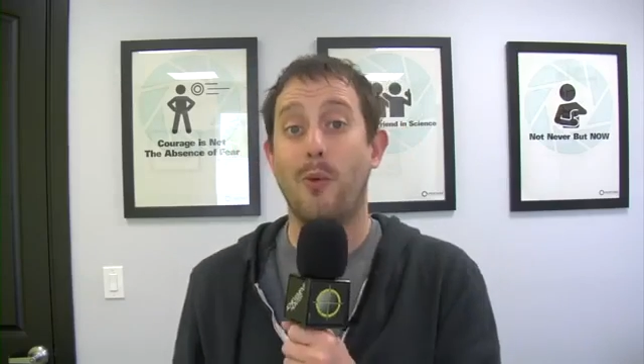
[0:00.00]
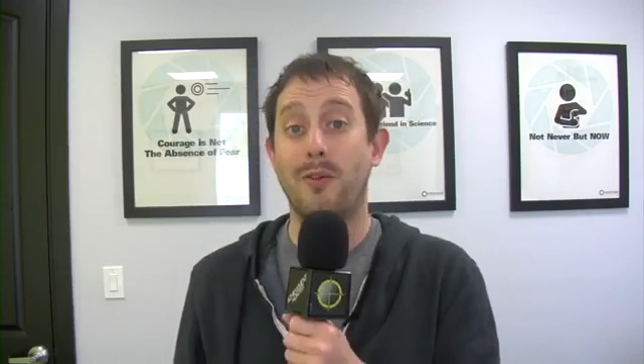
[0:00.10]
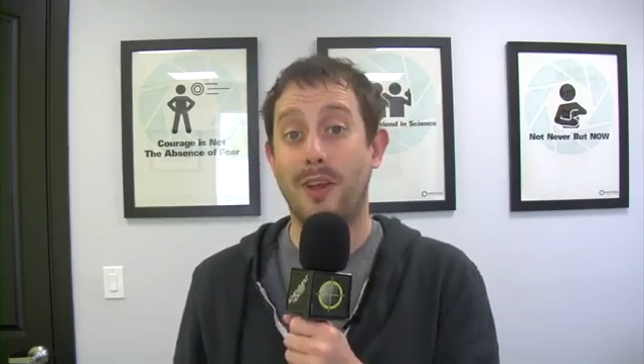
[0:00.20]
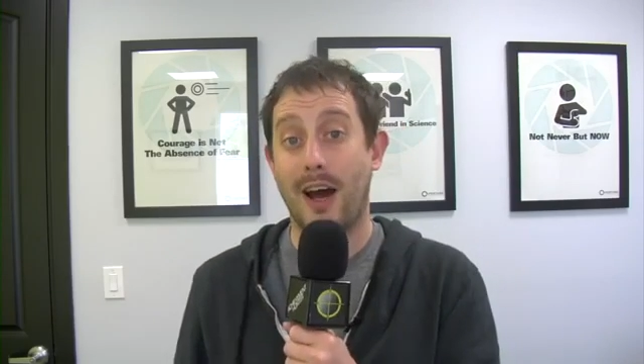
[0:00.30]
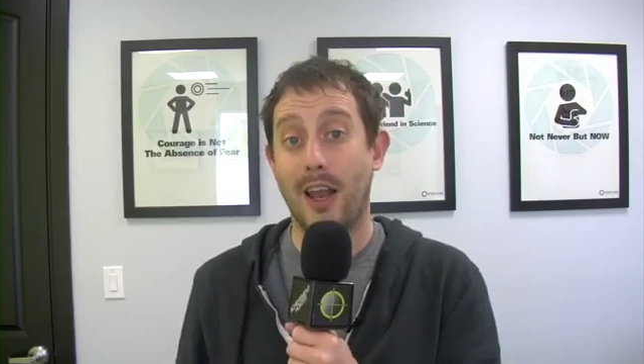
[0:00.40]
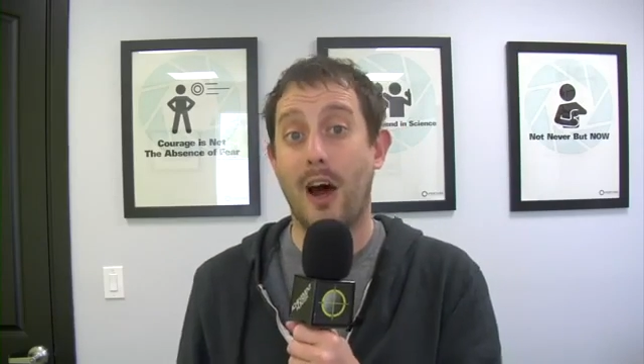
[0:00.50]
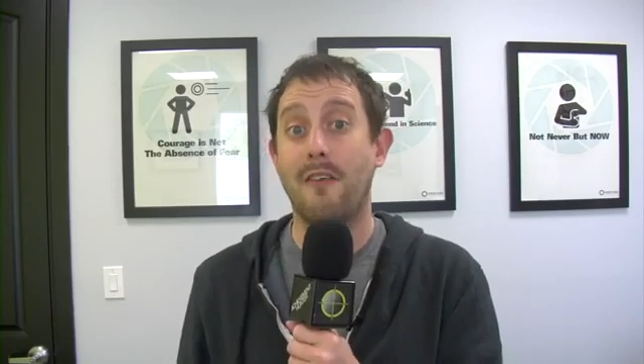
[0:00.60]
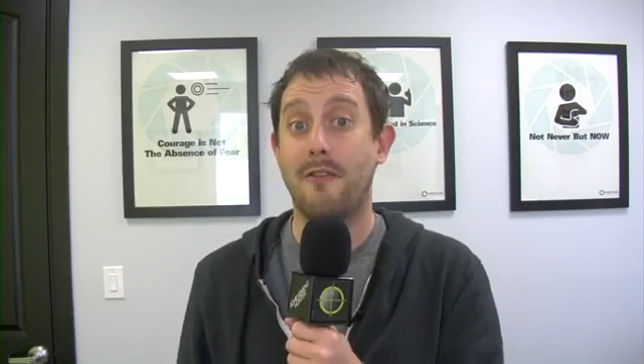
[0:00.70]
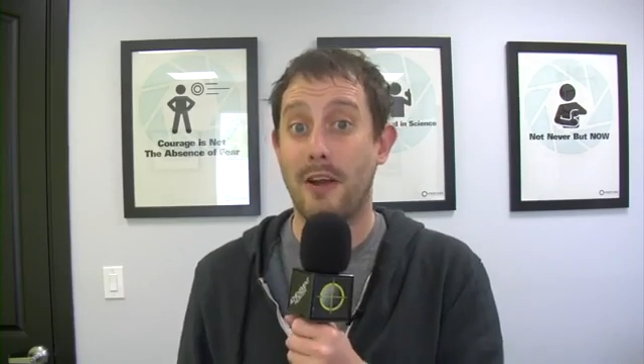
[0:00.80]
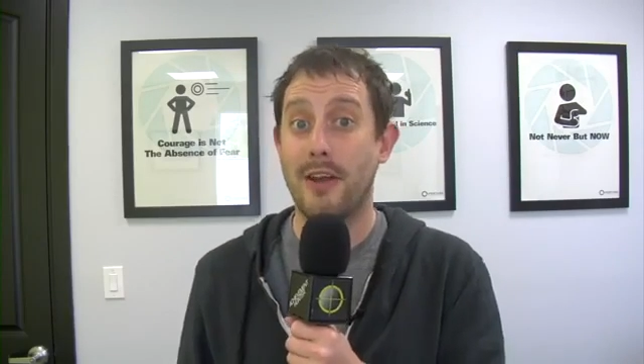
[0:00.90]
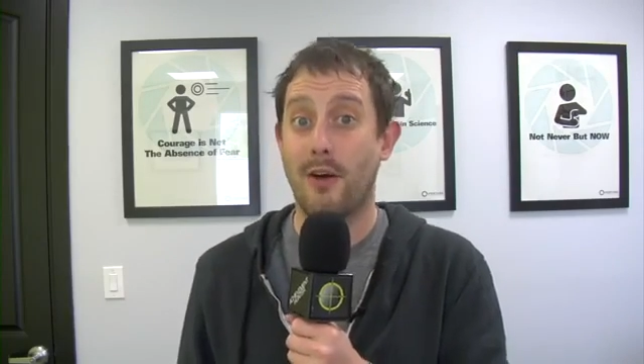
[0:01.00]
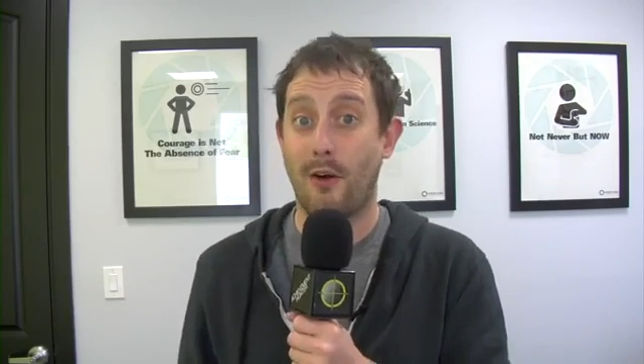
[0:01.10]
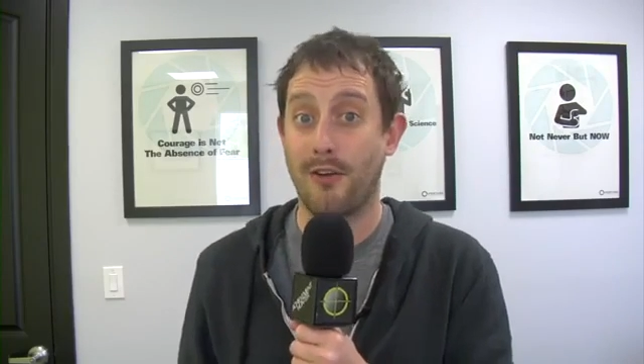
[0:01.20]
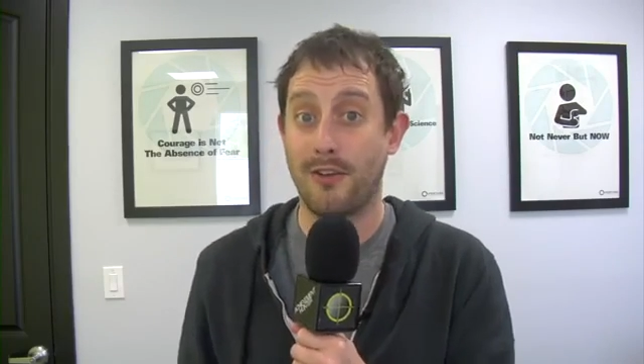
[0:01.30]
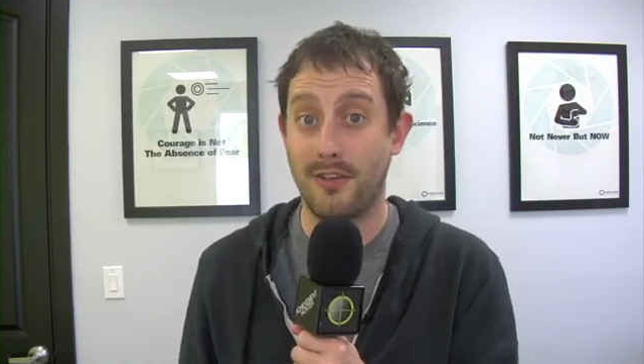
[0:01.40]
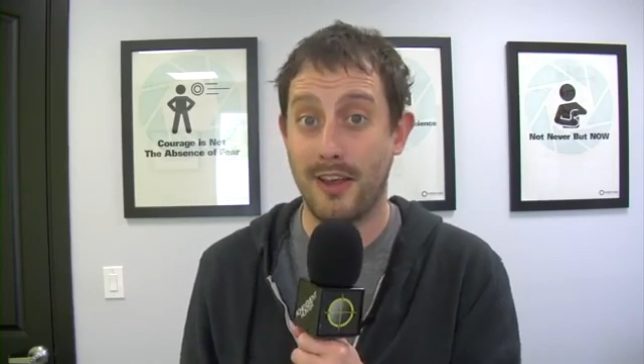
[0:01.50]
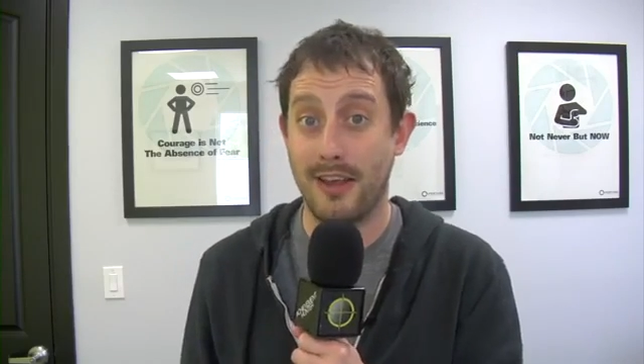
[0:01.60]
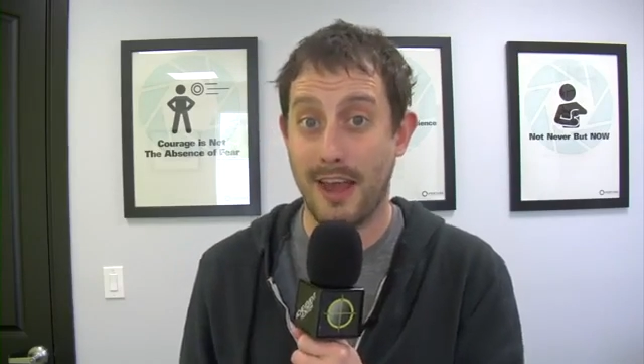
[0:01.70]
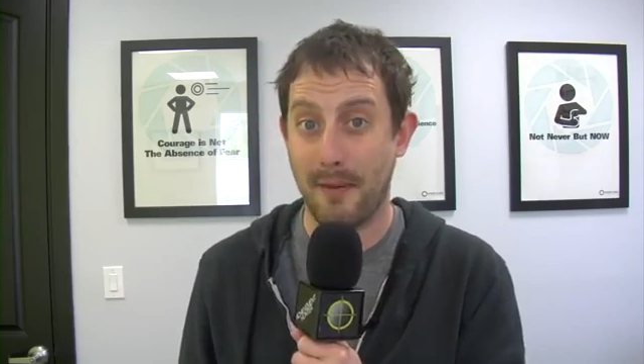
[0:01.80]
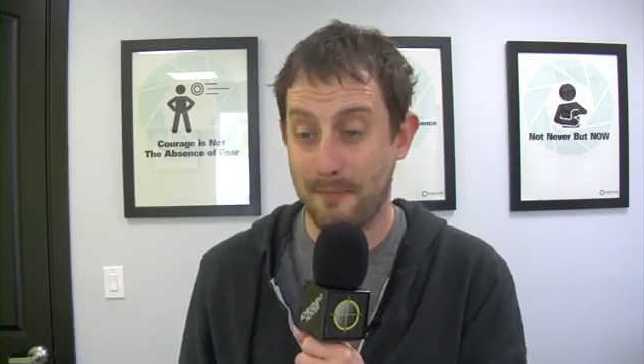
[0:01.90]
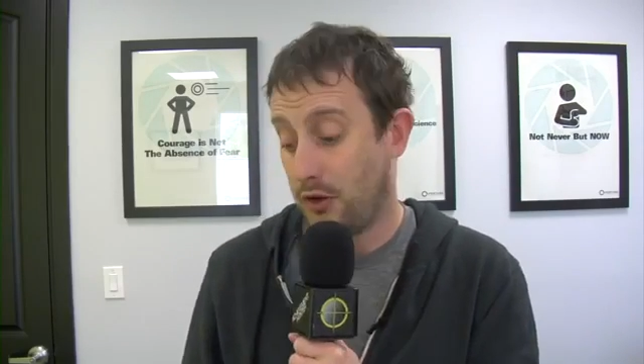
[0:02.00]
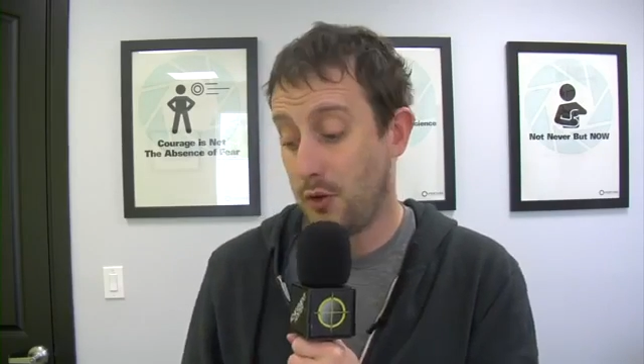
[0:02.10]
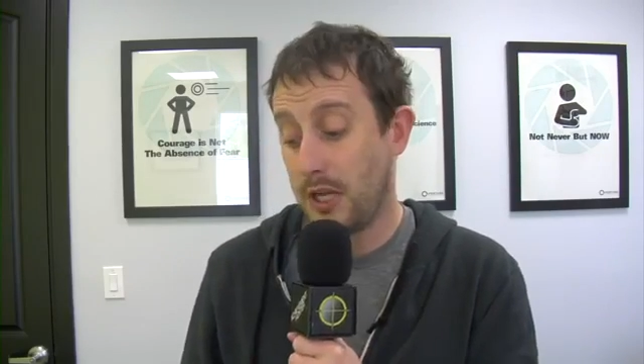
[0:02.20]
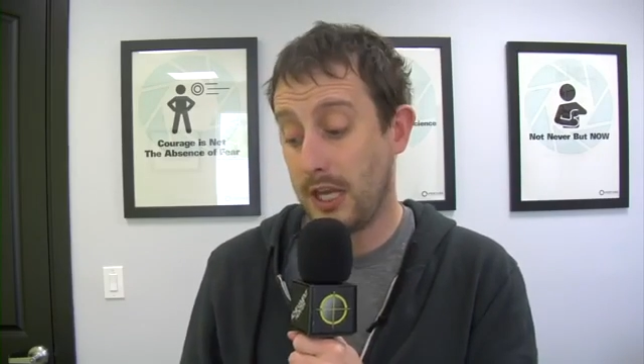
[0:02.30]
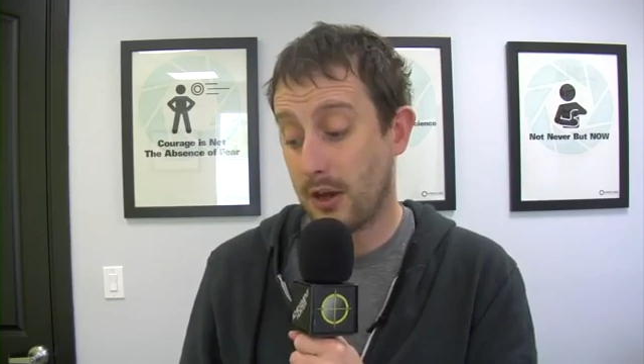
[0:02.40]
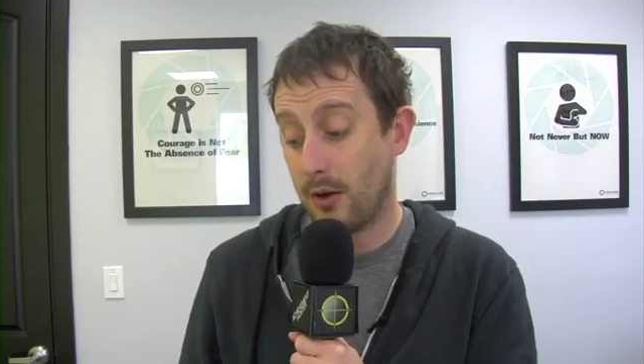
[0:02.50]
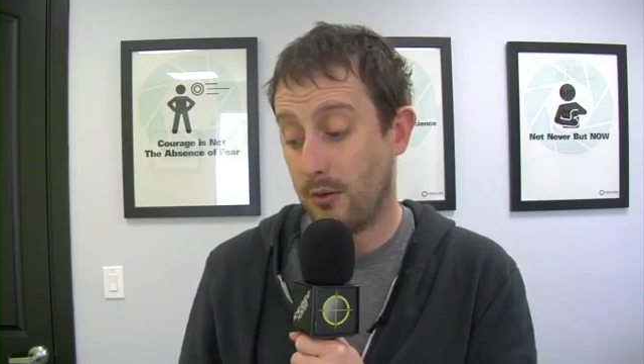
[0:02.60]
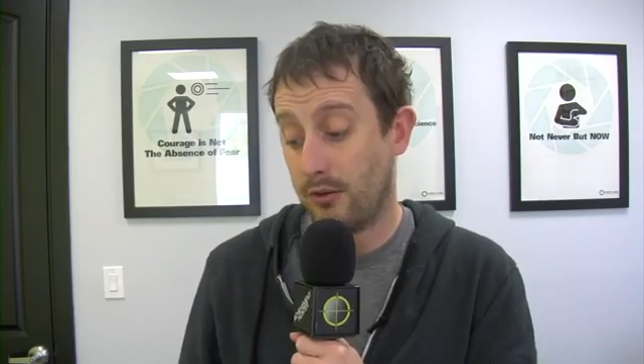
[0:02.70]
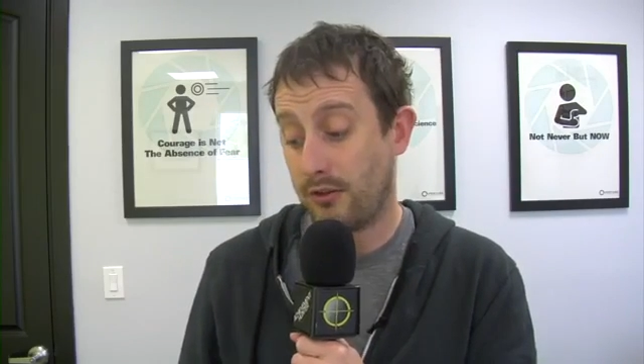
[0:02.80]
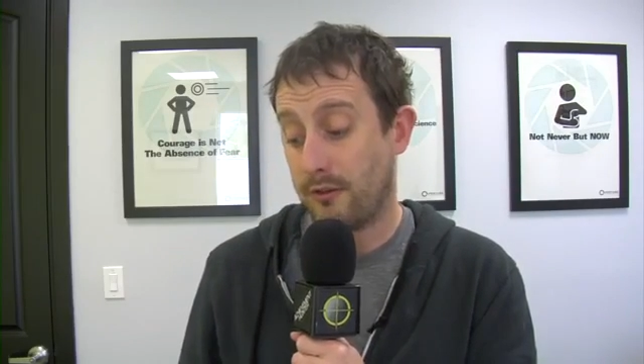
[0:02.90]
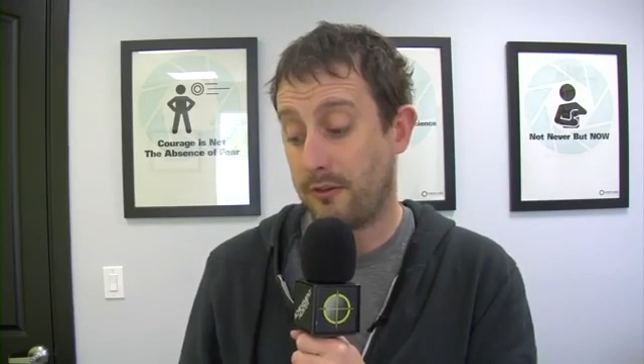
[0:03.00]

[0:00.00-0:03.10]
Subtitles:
we've got a very hard to say game. Yu-Gi-Oh!